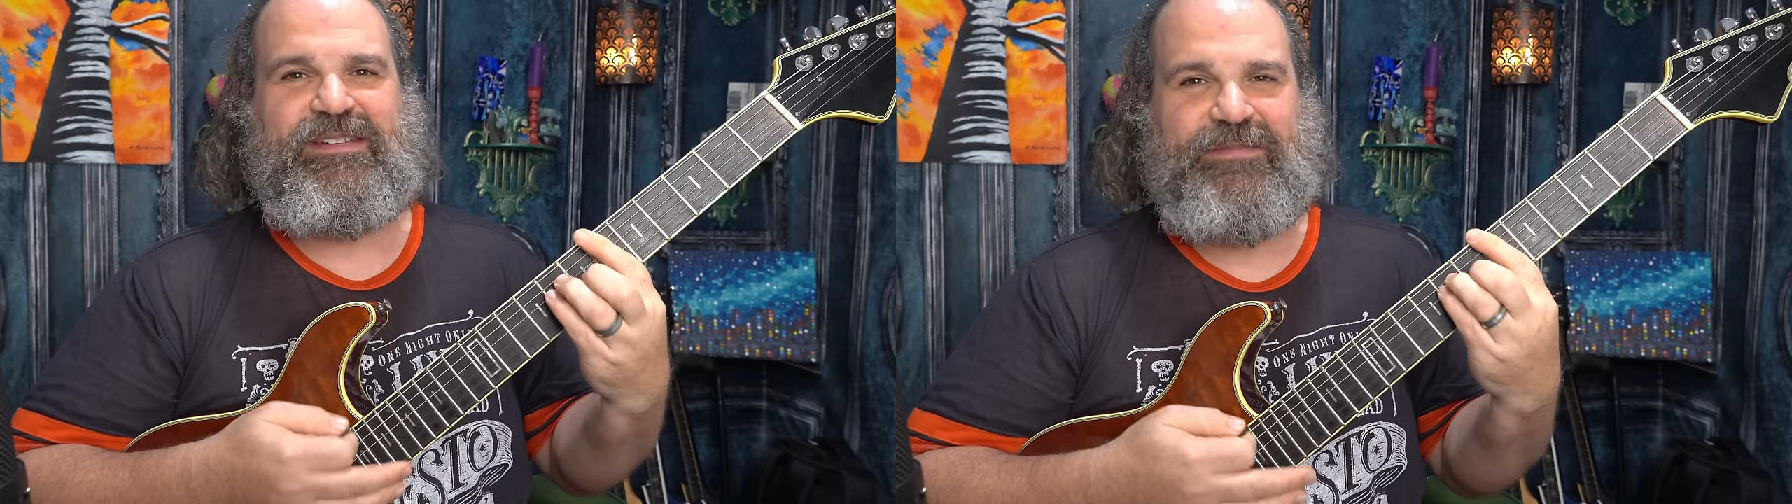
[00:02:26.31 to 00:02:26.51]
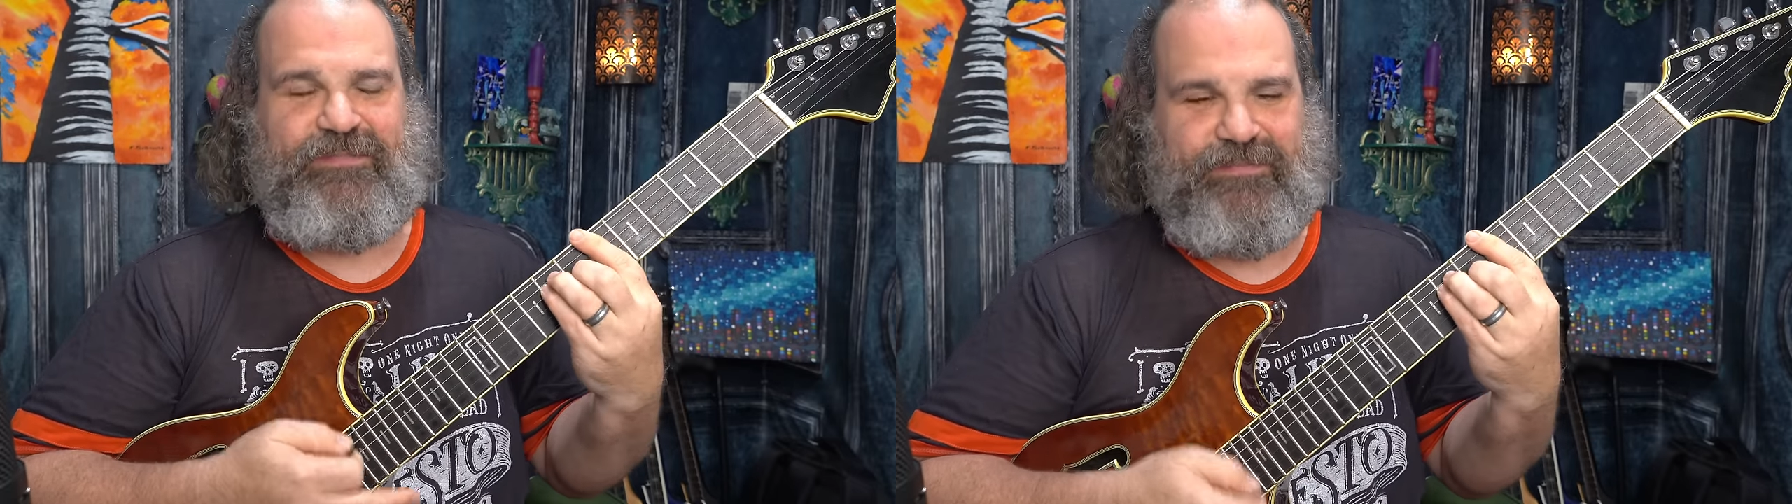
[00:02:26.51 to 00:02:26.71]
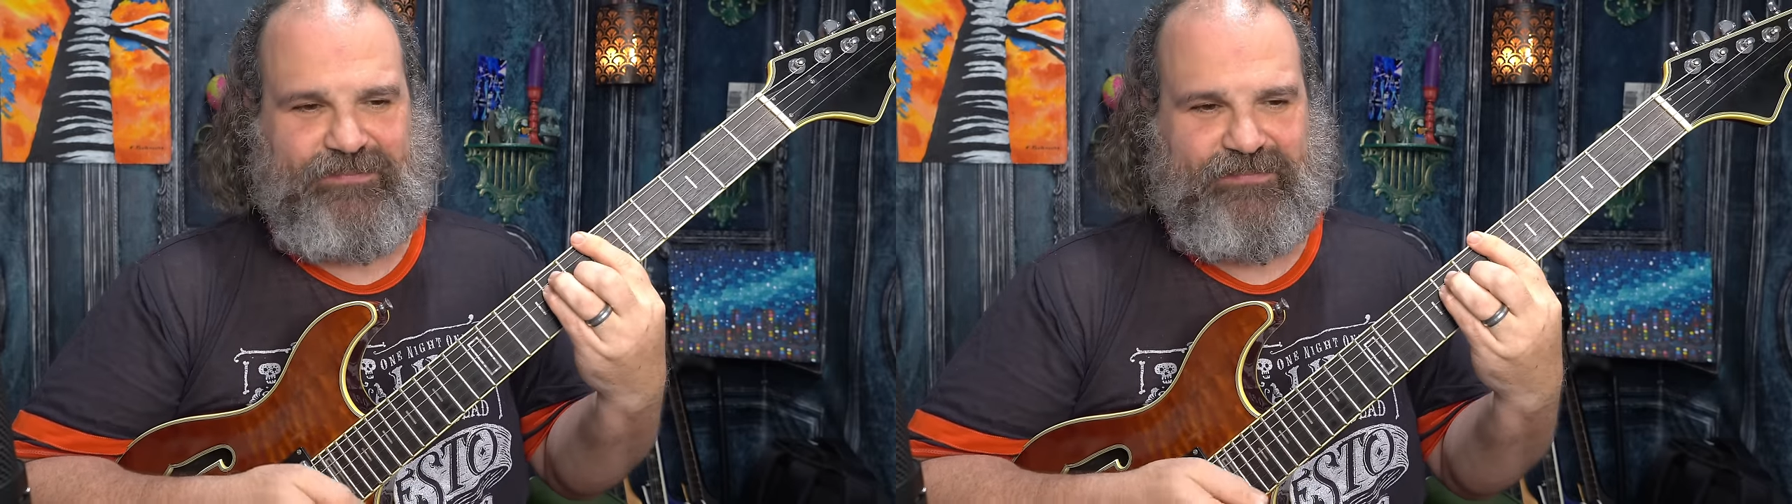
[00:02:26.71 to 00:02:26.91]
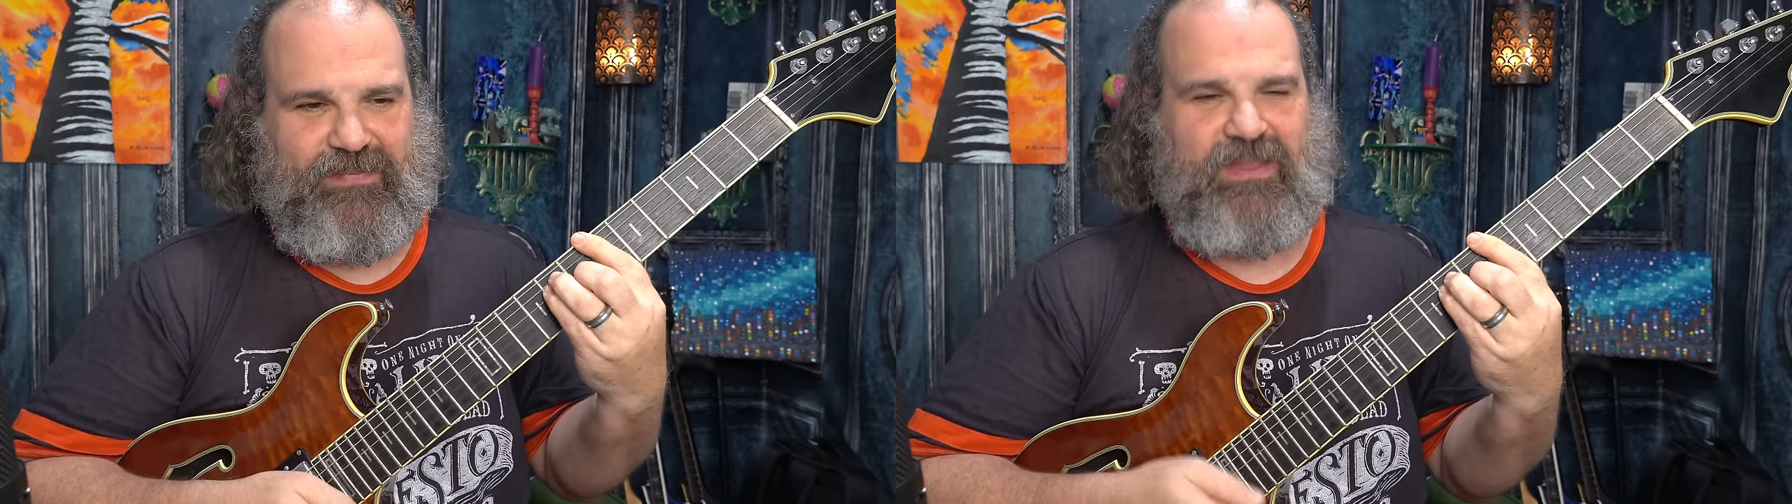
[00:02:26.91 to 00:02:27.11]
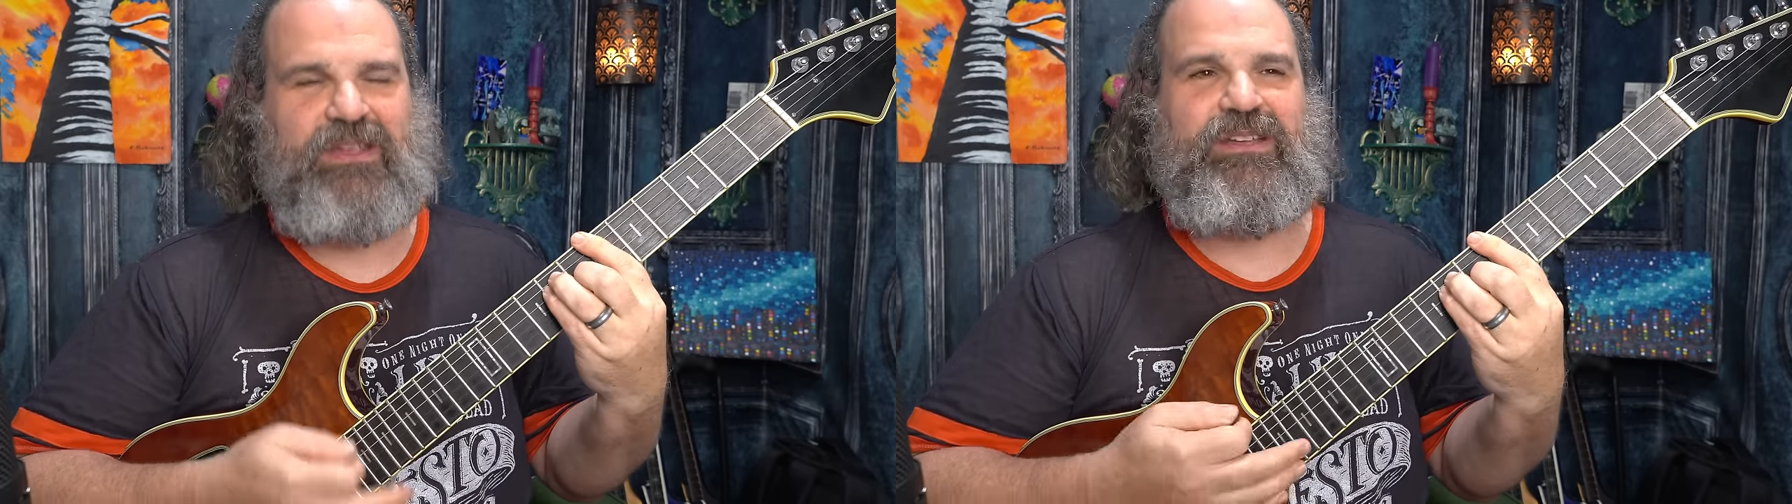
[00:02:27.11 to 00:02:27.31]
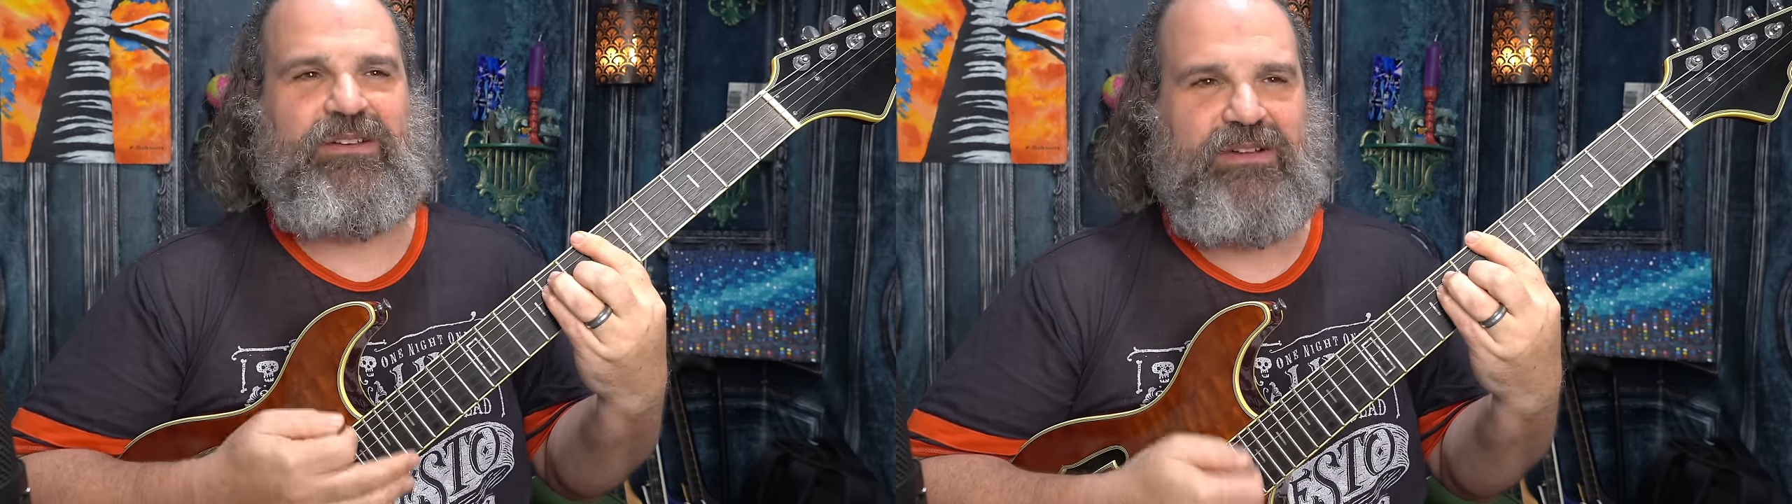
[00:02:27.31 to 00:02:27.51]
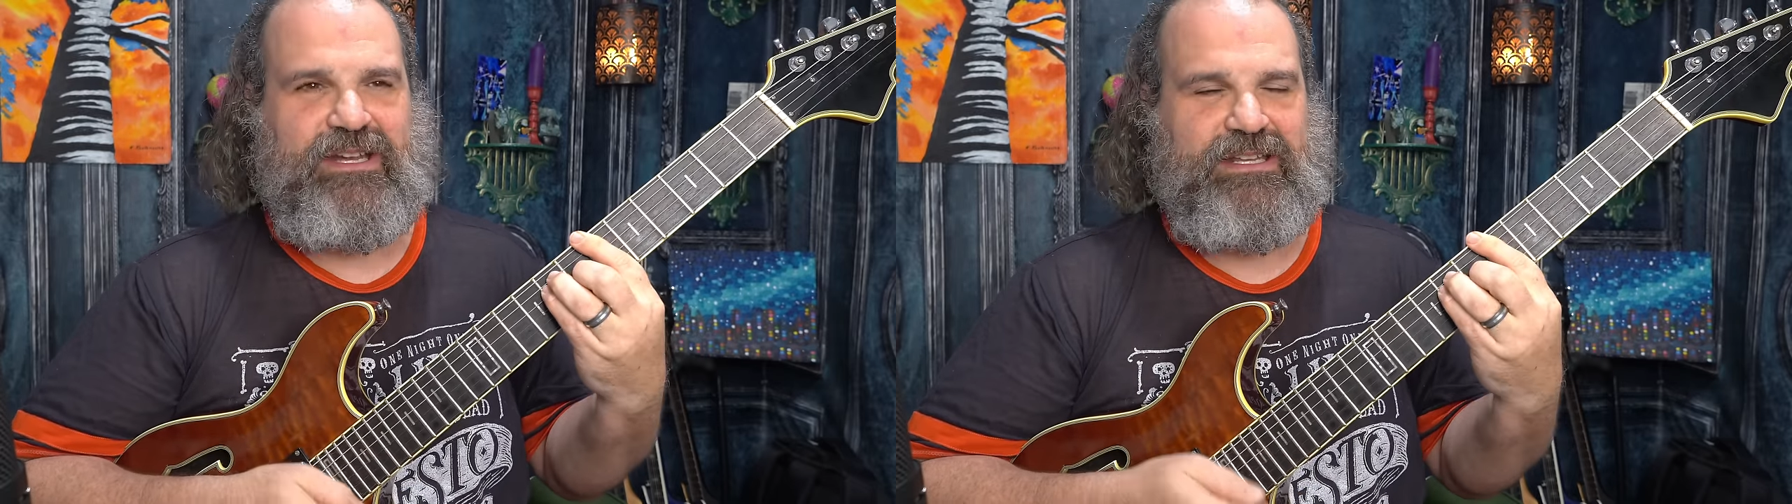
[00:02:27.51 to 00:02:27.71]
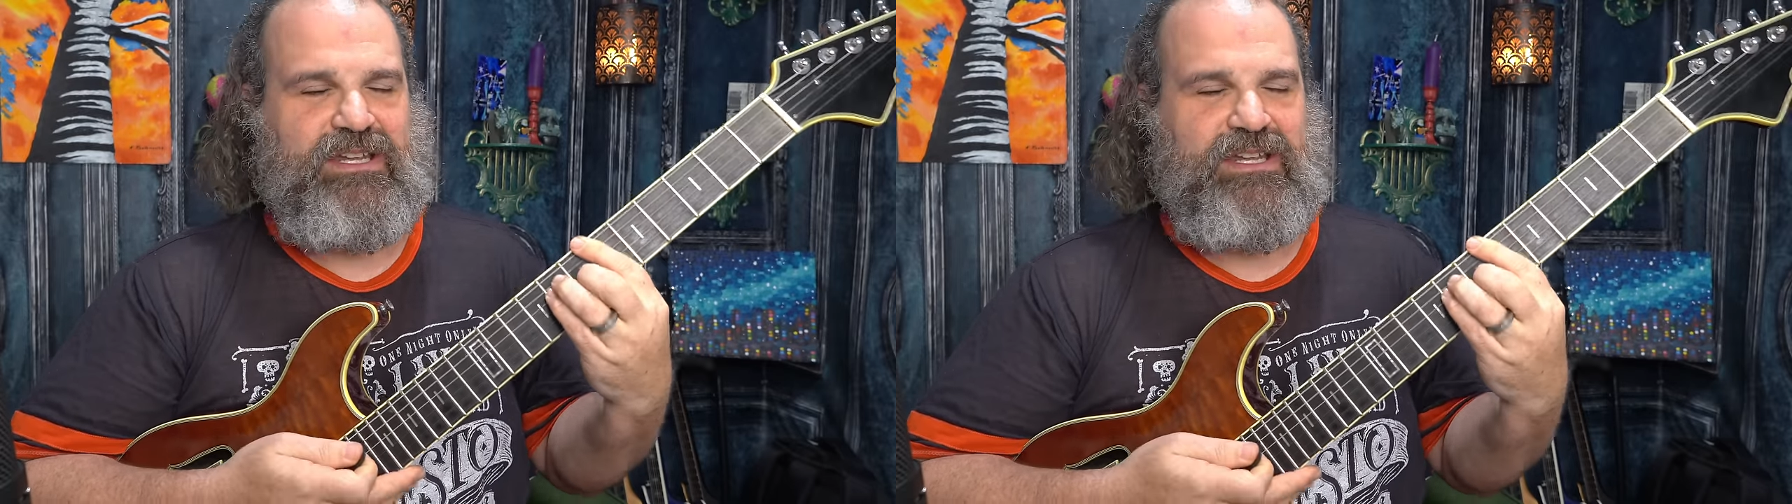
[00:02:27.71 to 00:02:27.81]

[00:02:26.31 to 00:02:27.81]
All right,